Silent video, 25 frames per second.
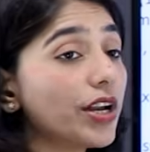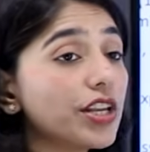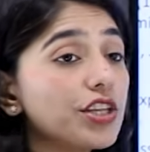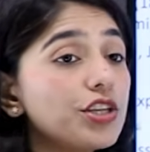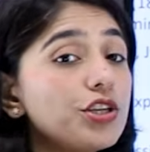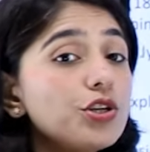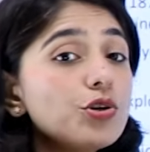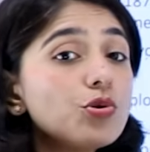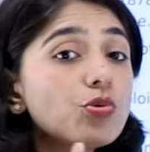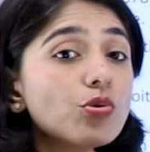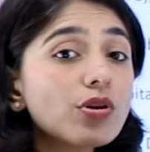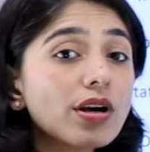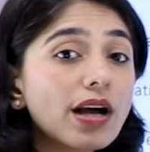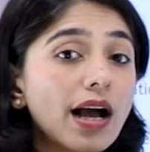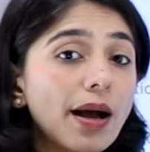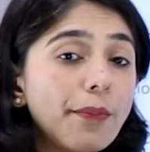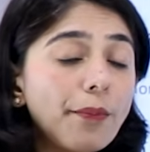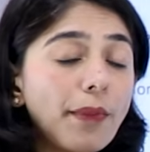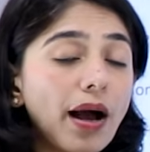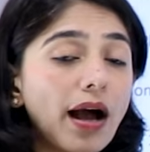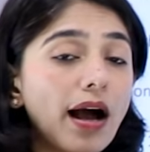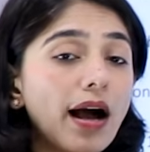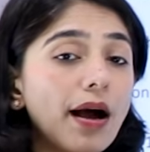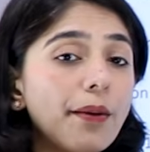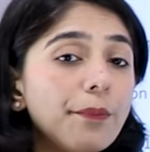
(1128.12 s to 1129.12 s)
when you
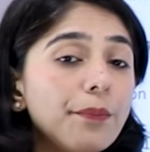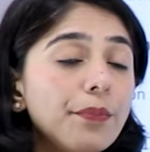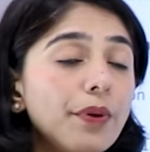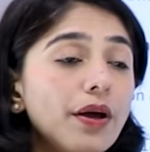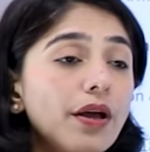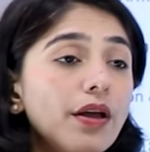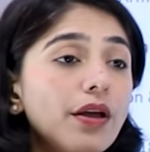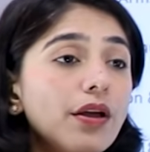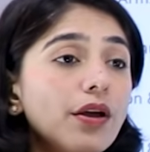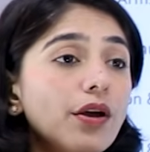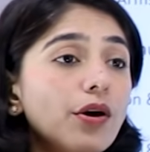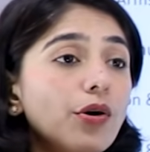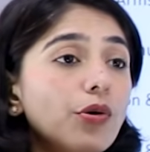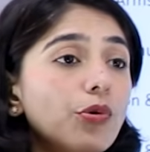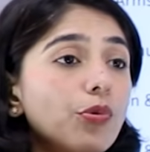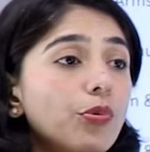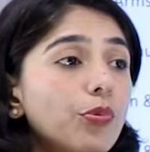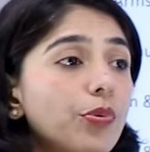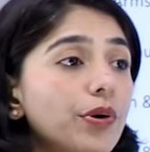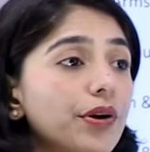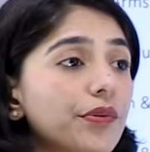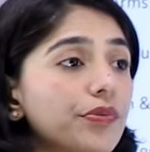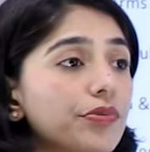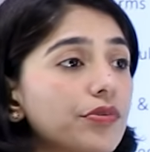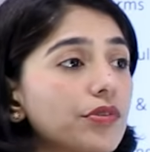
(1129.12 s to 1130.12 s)
come up
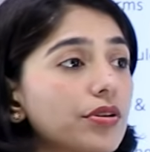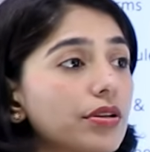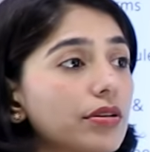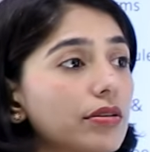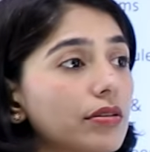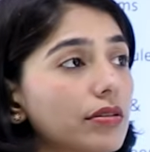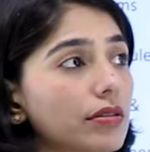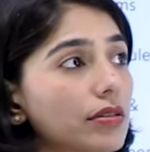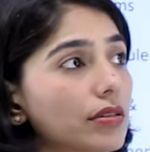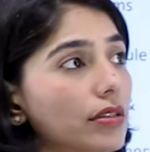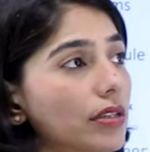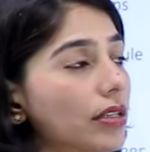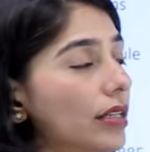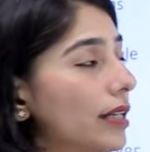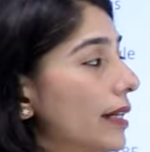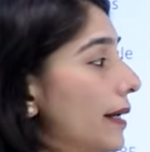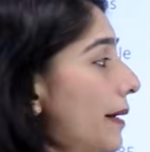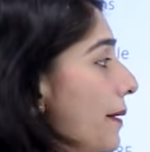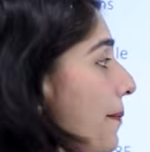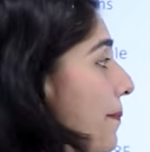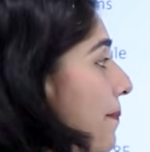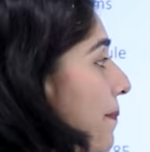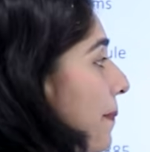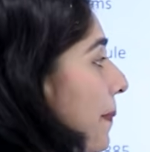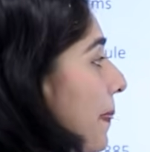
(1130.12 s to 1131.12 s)
with
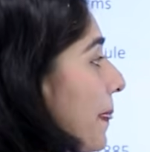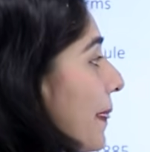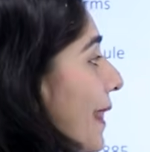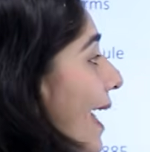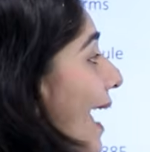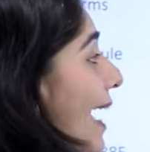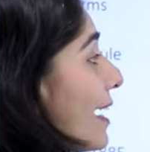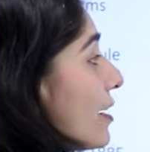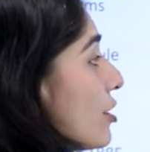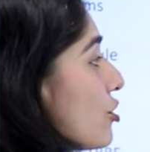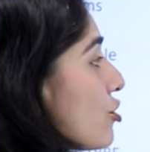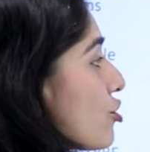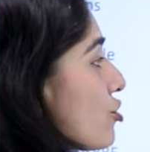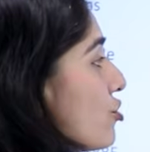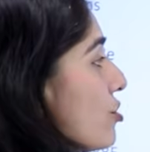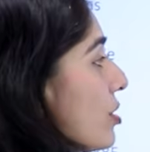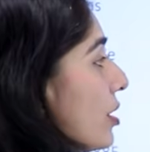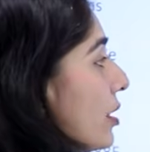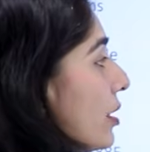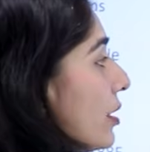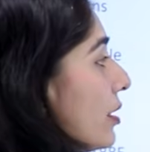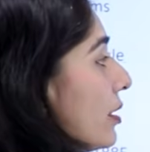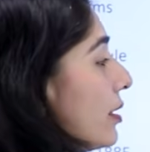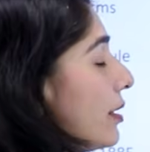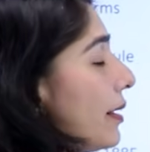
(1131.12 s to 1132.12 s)

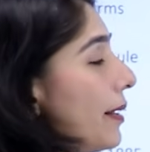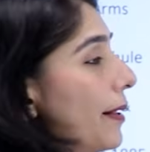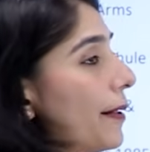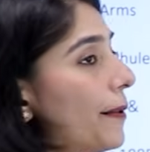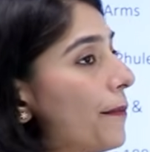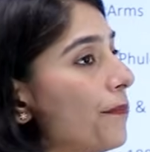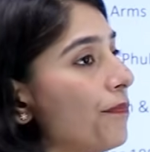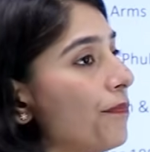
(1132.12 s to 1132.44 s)
additional,